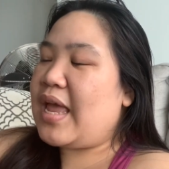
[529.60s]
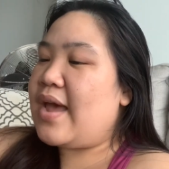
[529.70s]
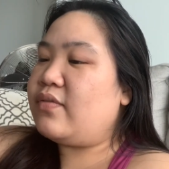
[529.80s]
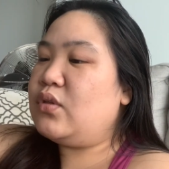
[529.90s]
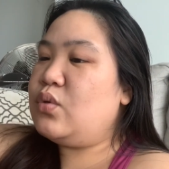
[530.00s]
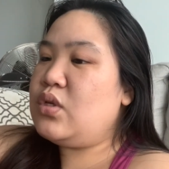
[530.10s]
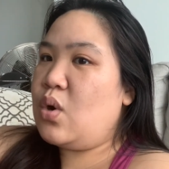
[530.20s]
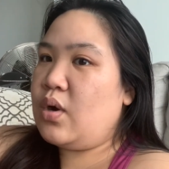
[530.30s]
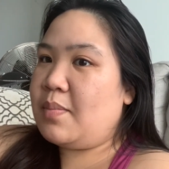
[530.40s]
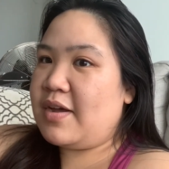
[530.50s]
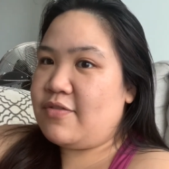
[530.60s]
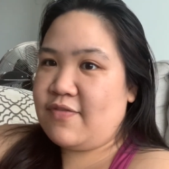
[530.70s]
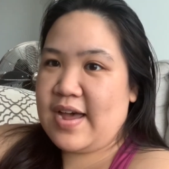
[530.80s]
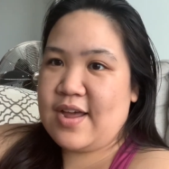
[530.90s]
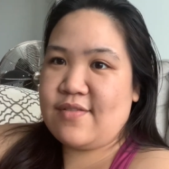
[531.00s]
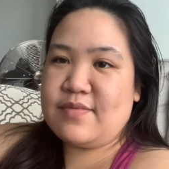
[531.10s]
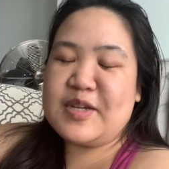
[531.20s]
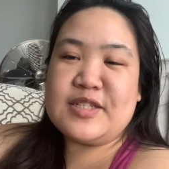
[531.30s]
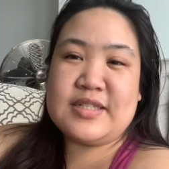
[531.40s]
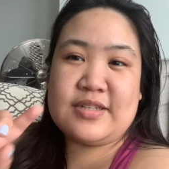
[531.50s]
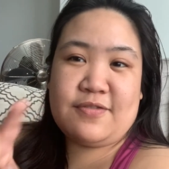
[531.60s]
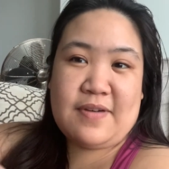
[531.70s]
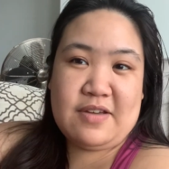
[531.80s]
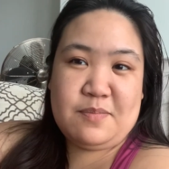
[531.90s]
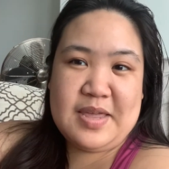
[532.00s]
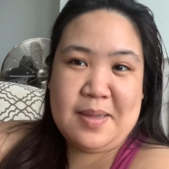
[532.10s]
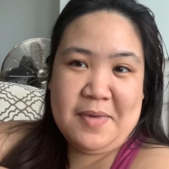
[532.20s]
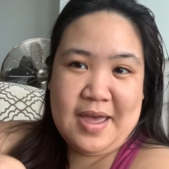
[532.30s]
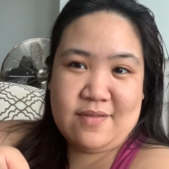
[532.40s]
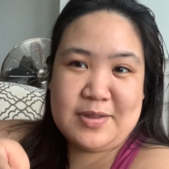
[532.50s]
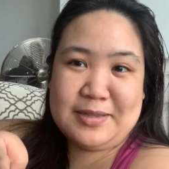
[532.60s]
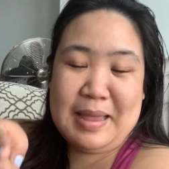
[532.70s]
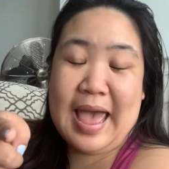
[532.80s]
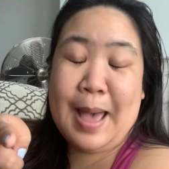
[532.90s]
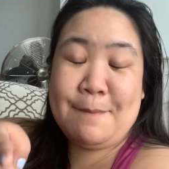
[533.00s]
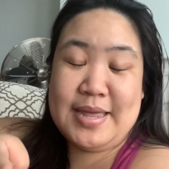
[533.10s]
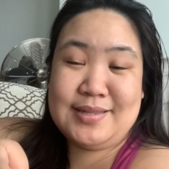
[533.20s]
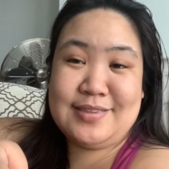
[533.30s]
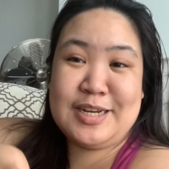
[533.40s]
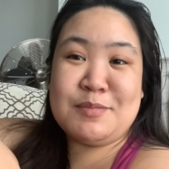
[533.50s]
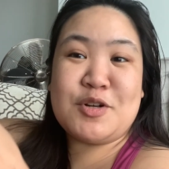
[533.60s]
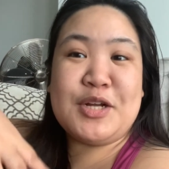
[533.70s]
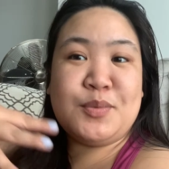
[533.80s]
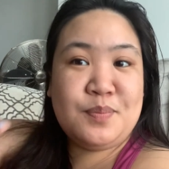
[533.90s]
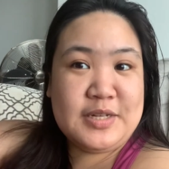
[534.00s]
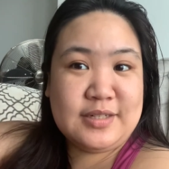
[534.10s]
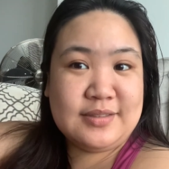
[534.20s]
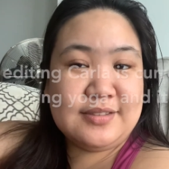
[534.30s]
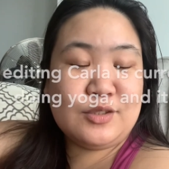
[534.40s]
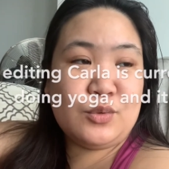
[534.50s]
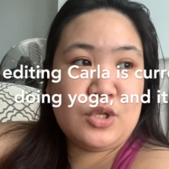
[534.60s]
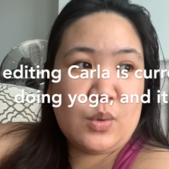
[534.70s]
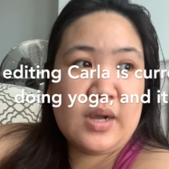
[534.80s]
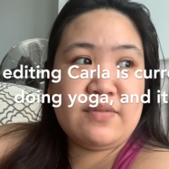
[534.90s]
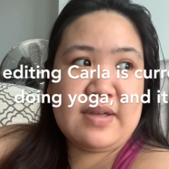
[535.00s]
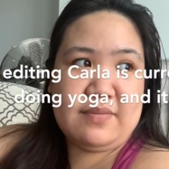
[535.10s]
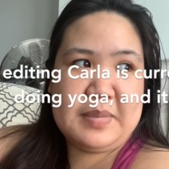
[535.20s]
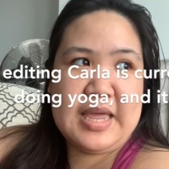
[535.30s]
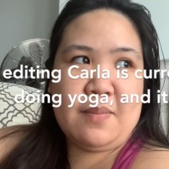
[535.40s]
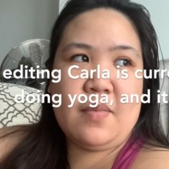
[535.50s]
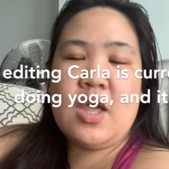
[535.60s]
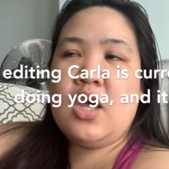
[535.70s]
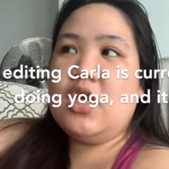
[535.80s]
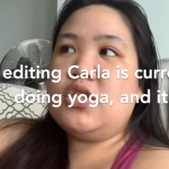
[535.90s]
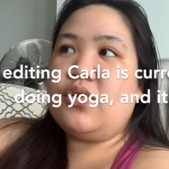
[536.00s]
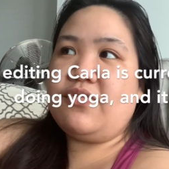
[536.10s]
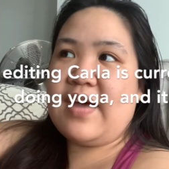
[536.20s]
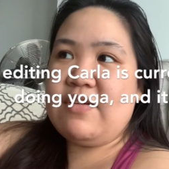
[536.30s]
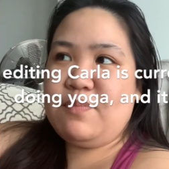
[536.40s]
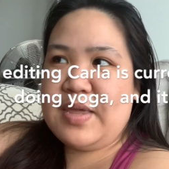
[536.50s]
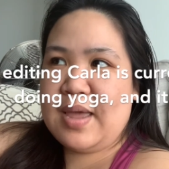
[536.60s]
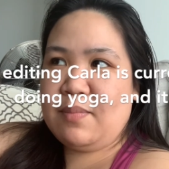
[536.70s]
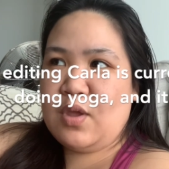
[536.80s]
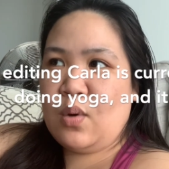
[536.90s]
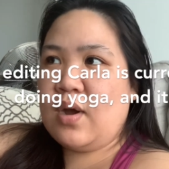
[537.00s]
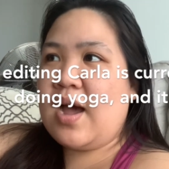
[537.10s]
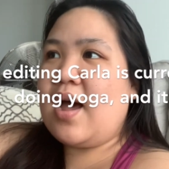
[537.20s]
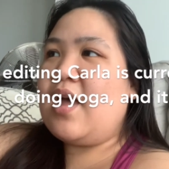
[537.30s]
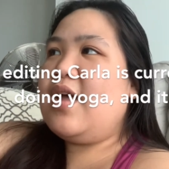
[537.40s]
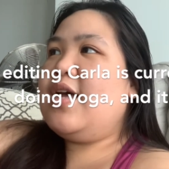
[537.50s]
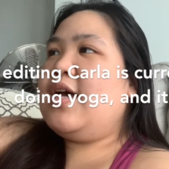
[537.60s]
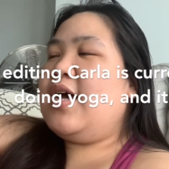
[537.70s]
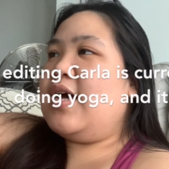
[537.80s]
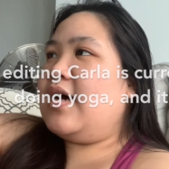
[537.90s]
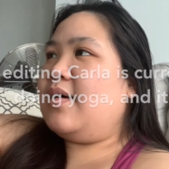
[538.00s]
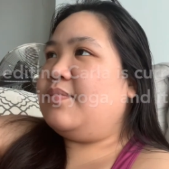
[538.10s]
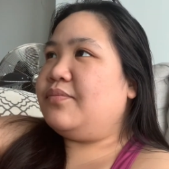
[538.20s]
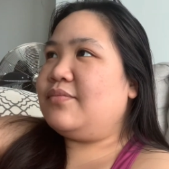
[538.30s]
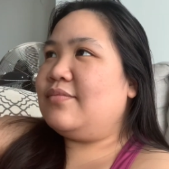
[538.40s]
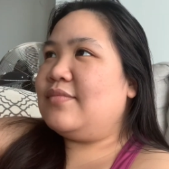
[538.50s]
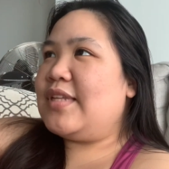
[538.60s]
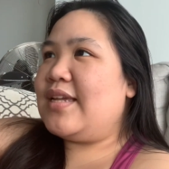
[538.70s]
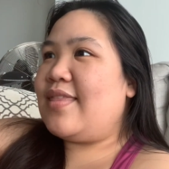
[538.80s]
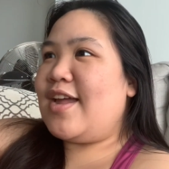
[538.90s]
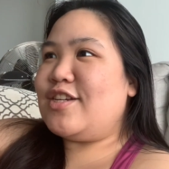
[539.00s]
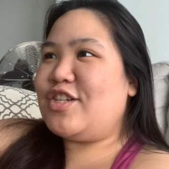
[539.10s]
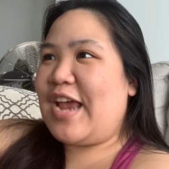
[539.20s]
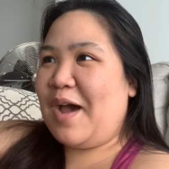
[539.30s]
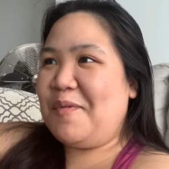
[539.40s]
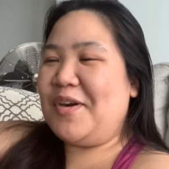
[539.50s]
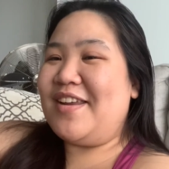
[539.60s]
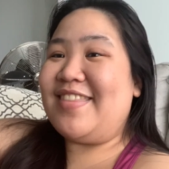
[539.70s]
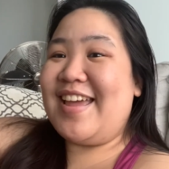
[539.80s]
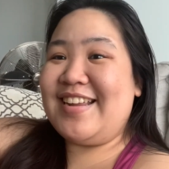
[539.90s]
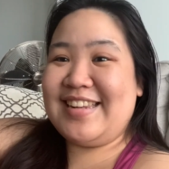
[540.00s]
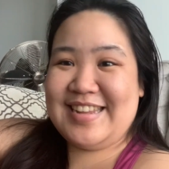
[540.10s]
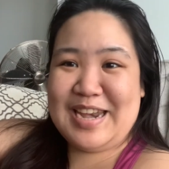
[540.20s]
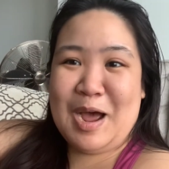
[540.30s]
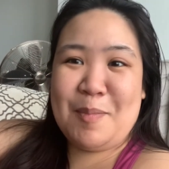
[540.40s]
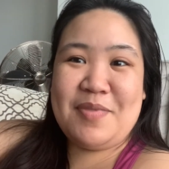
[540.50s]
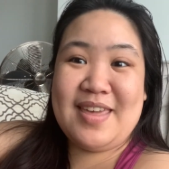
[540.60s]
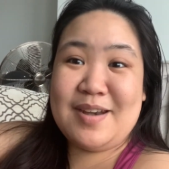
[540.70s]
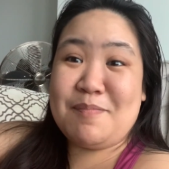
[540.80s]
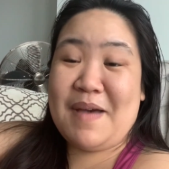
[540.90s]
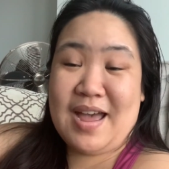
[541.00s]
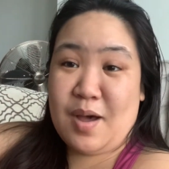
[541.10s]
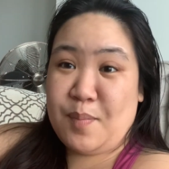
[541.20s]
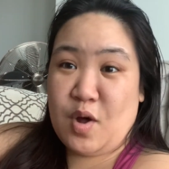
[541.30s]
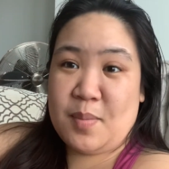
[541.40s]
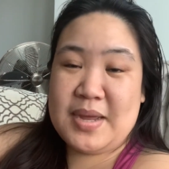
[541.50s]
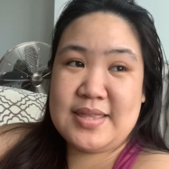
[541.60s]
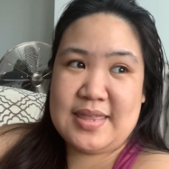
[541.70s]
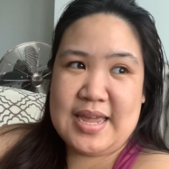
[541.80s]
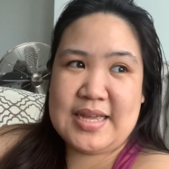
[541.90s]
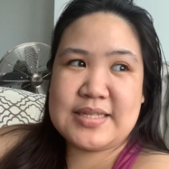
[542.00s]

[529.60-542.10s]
have to do yoga by 5 because it's a 5 p.m. habit that I'm trying to build, to do yoga at 5 p.m. So 5 p.m. yoga, then shower, then clean up, then pack up all my things.